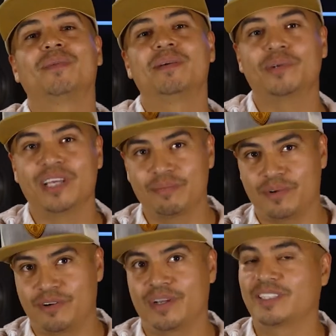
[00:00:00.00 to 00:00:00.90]
people
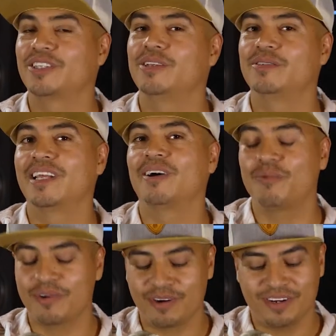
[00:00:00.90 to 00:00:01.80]
hypocrites to use that
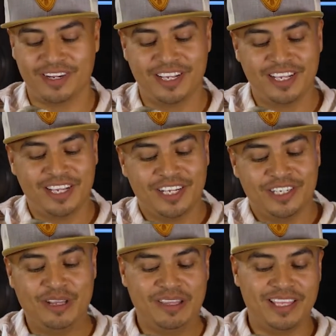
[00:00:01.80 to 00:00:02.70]
word?
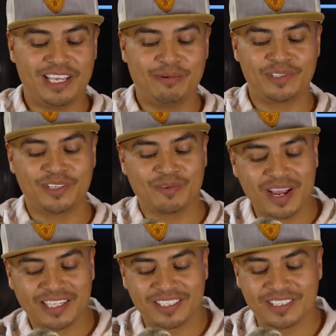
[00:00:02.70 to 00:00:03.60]
Do you think it was
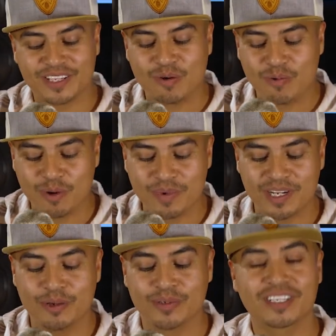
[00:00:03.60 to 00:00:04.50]
directed to the woman
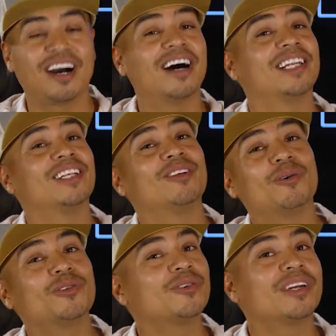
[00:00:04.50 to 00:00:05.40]
who was caught in
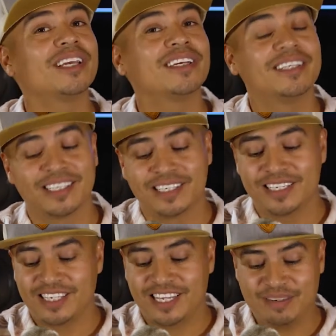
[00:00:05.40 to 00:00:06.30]
adultery?
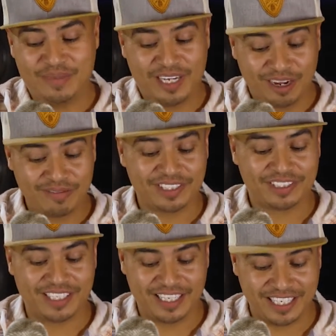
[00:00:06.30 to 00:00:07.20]
I mean,
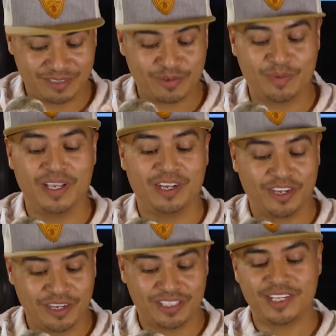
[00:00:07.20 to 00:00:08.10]
obviously, this would be a
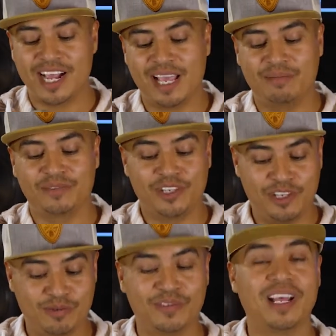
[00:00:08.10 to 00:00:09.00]
good time to
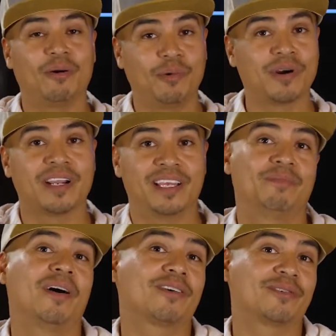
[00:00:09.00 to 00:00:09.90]
use that word
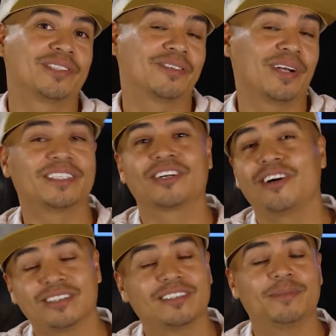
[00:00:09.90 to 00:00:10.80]
hypocrisy, right? To
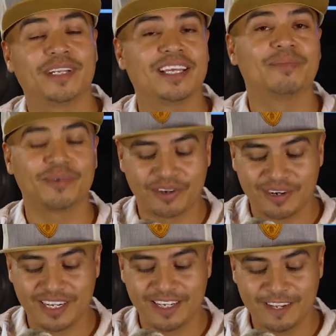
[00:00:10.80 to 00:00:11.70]
call somebody a
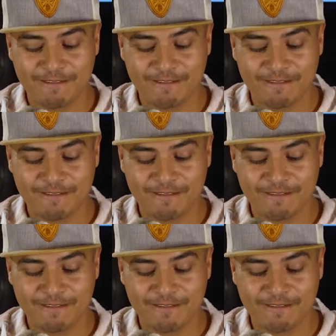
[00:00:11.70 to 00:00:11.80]
hypocrite